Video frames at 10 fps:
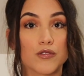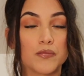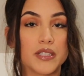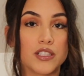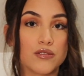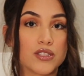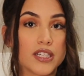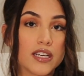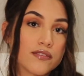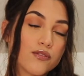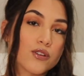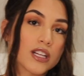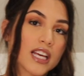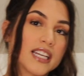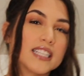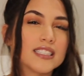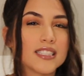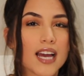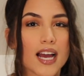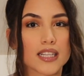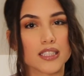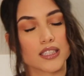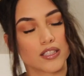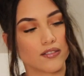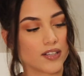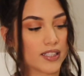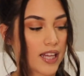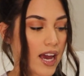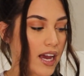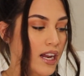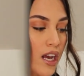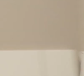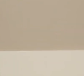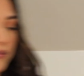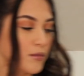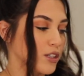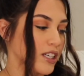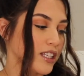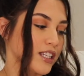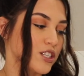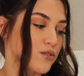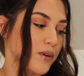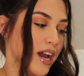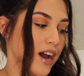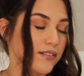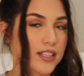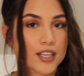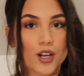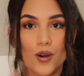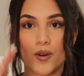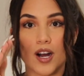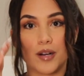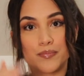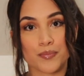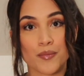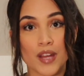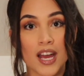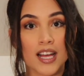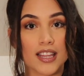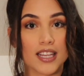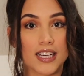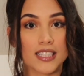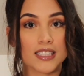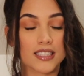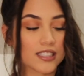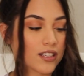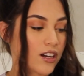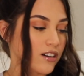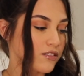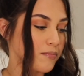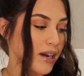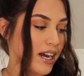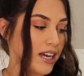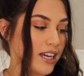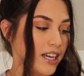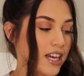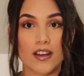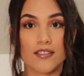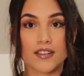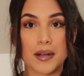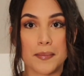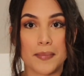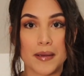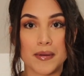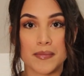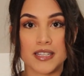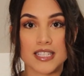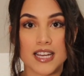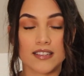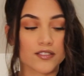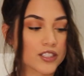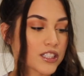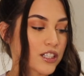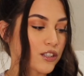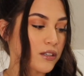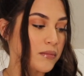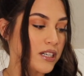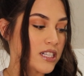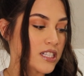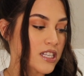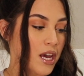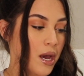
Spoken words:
we'll be using it for like his snacks and stuff like that. Sorry if I'm looking this way. I have a little list of my favorite baby mustache for 0 to 3 months,